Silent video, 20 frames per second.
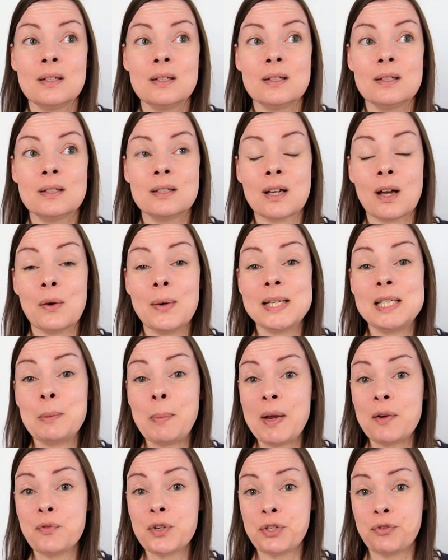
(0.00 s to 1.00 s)
So it's a
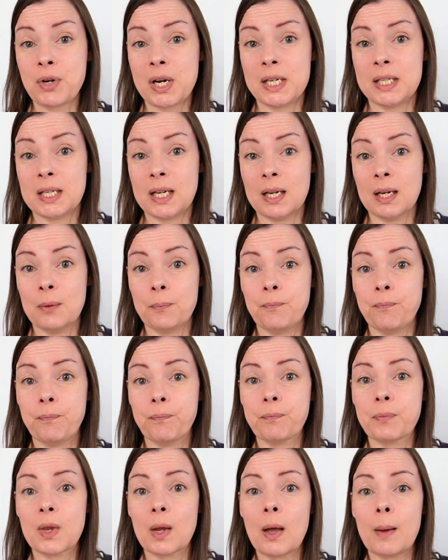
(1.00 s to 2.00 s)
bit frustrating,
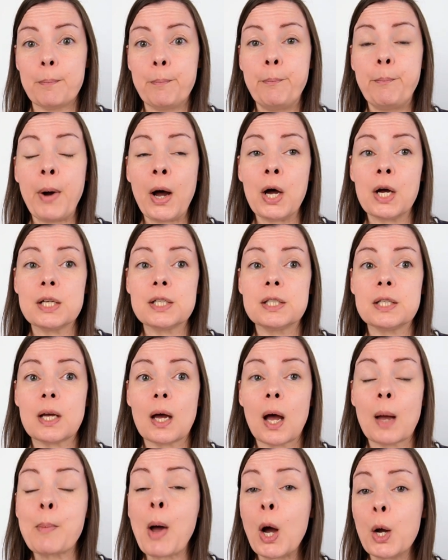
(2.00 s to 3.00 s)
but
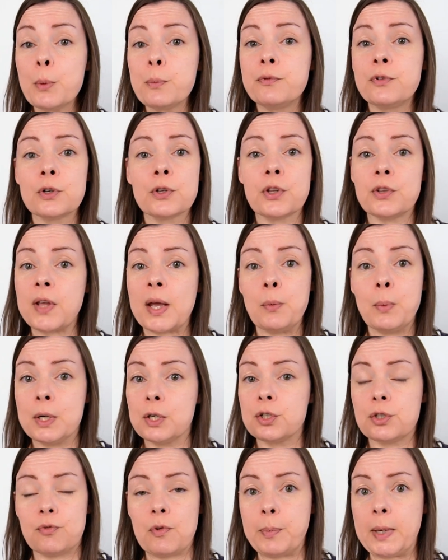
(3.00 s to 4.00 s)
I'm hopeful that they will
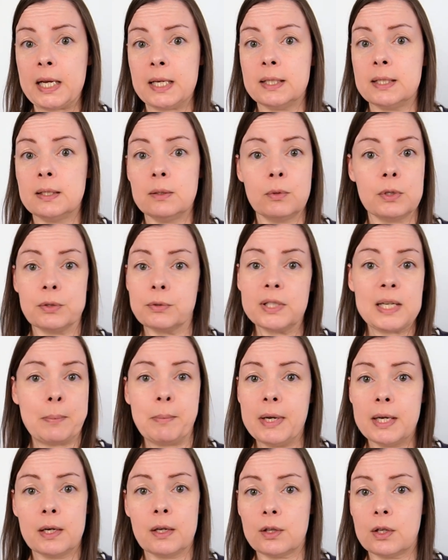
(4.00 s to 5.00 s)
just replace, or
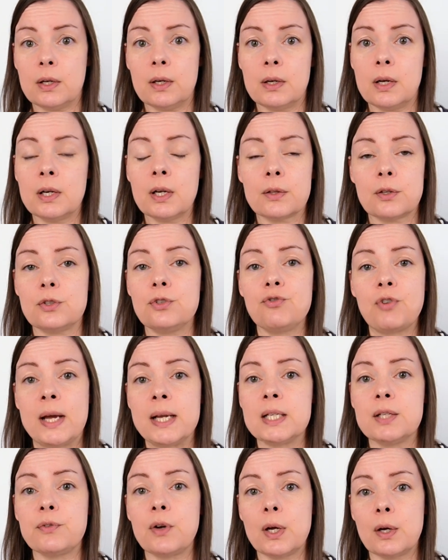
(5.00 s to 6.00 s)
send me another
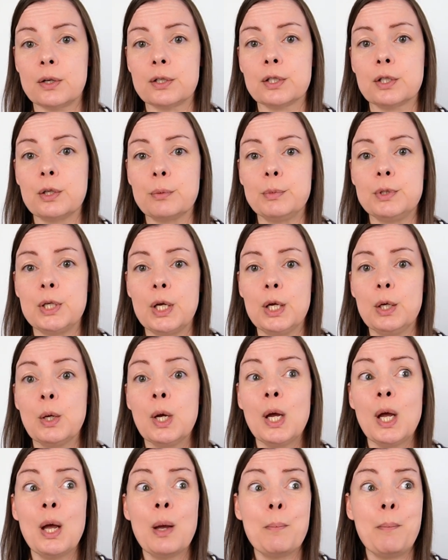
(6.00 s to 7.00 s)
strand if I ask them to,
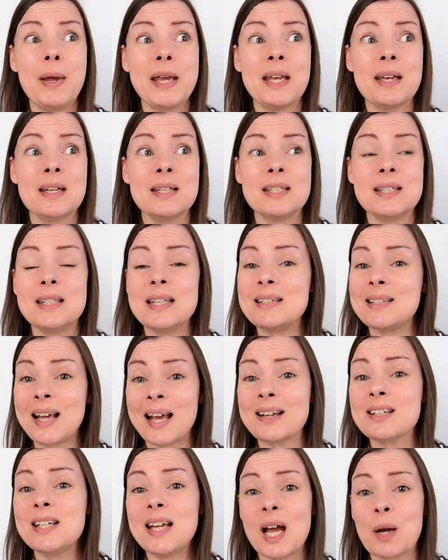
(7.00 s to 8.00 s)
because this
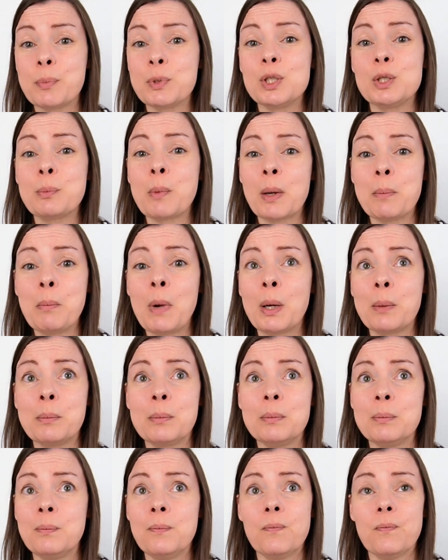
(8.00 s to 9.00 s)
actually happened to my
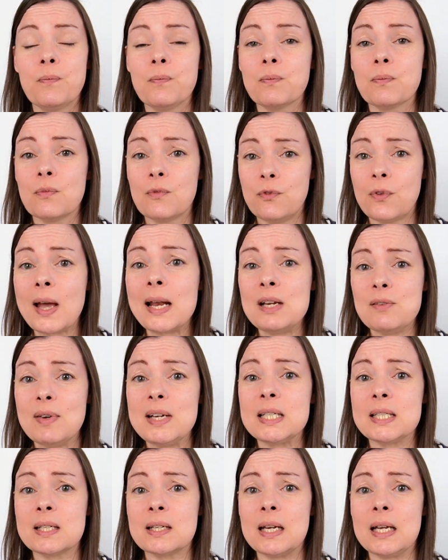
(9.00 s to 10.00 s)
mum fairly
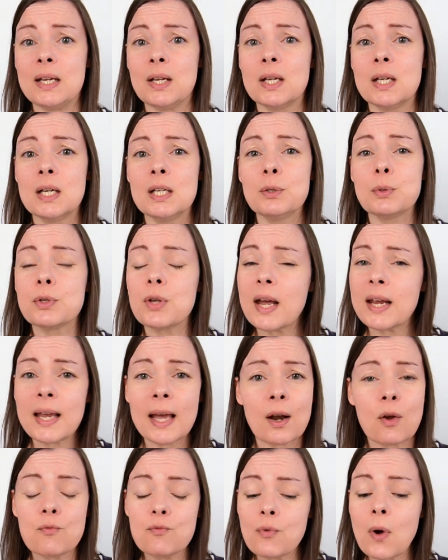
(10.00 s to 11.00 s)
recently. She was,
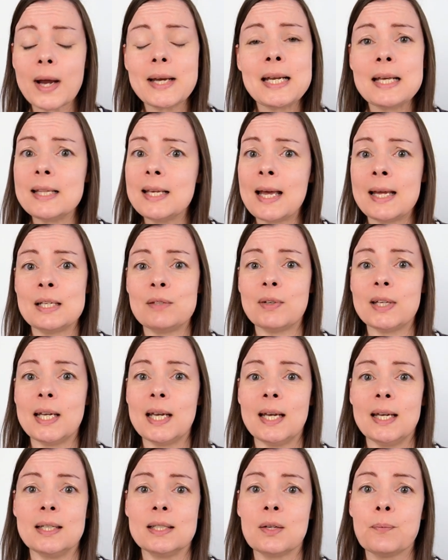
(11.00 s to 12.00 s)
again, right near the end of a
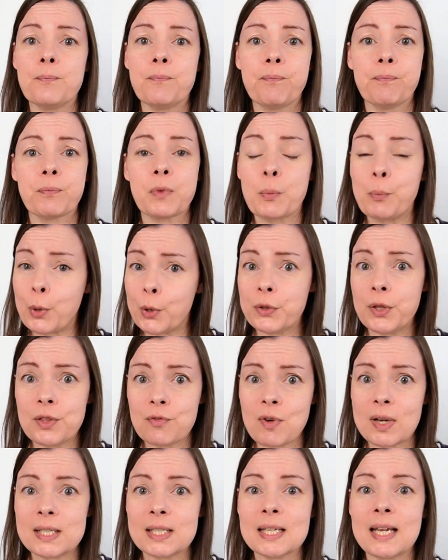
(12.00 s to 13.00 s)
kit, Bothy
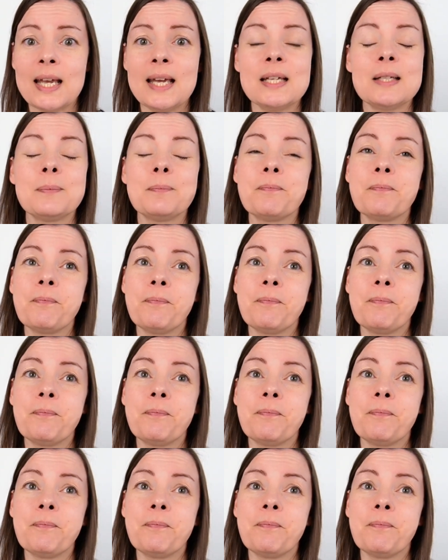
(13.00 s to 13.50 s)
Threads kit,